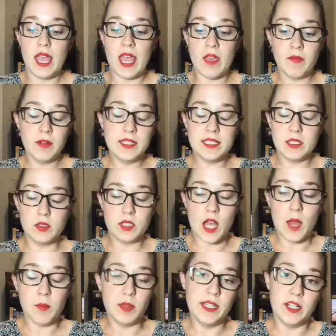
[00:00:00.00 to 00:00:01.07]
Every single
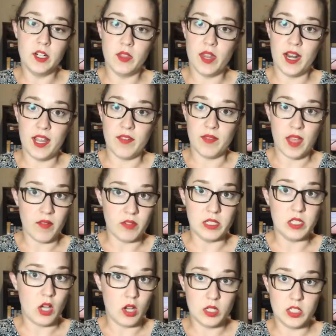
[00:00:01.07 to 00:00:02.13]
top leader that I've ever
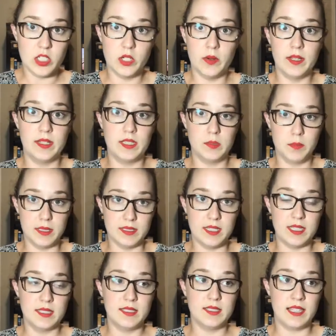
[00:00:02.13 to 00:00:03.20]
talked to in this
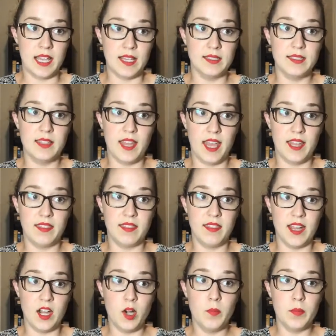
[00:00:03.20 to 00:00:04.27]
business says that
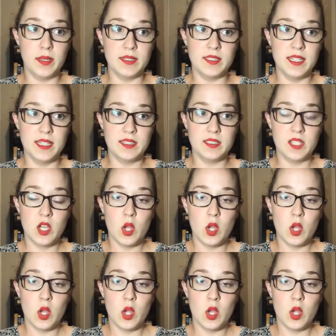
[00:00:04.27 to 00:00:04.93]
their business